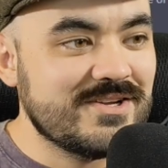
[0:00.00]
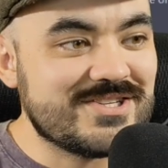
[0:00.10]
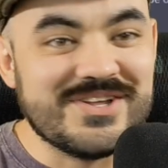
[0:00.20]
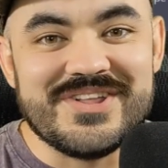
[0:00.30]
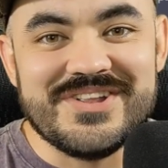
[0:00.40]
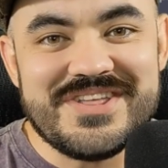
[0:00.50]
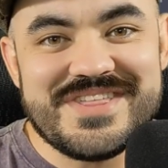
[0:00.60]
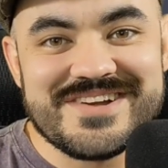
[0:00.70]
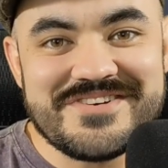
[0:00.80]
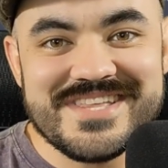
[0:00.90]
So the only
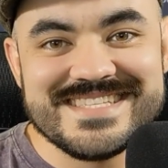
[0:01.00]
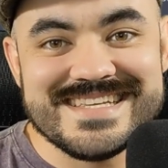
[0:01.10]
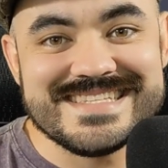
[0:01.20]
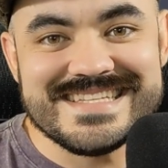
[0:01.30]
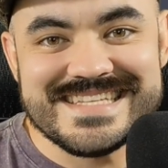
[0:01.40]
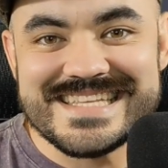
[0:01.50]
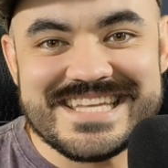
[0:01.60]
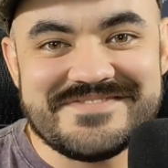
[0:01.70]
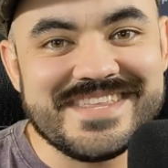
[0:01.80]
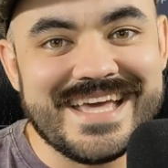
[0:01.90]
thing with this is it didn't
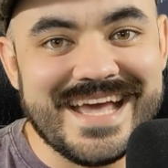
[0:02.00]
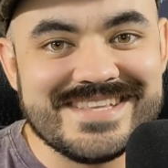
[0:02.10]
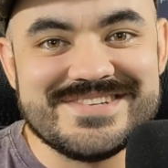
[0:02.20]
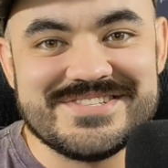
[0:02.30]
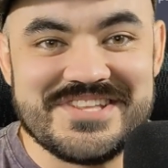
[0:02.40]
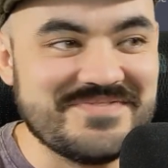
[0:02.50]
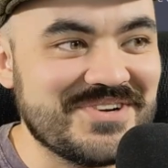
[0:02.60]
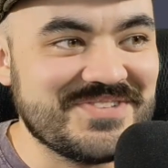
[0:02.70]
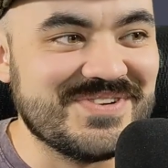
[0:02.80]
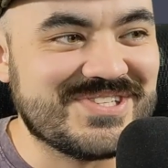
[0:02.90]
give me the answers to the
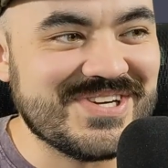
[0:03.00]
multiple